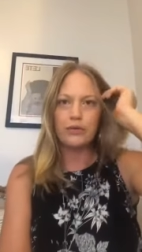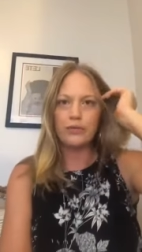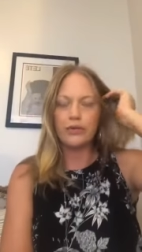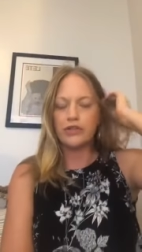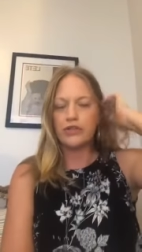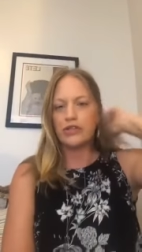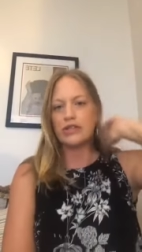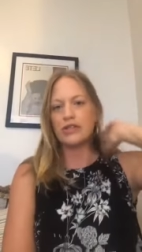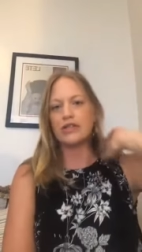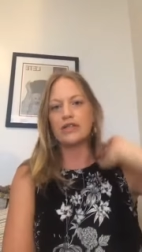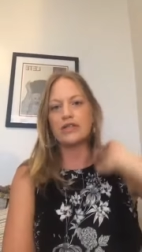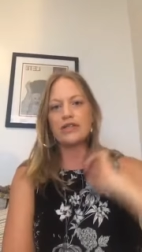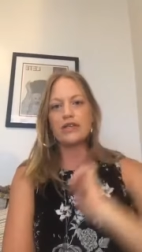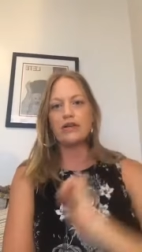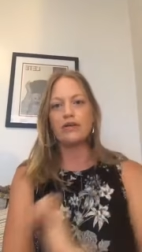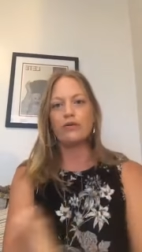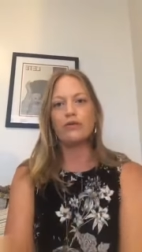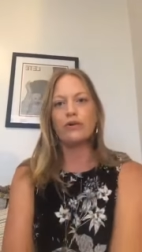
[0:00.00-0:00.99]
which is
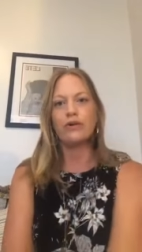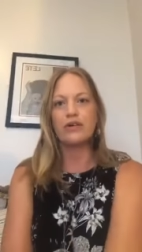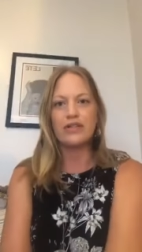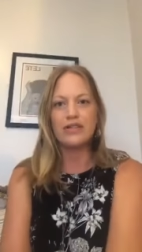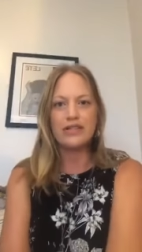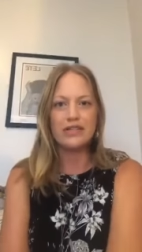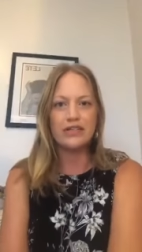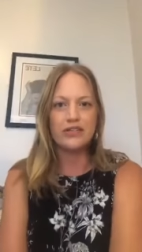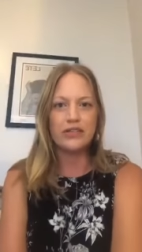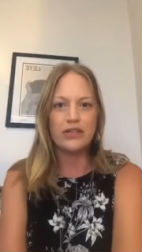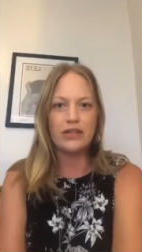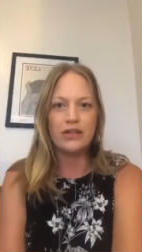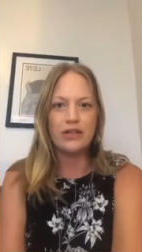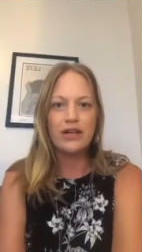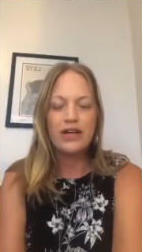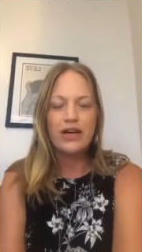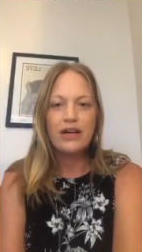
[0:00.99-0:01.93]
an organization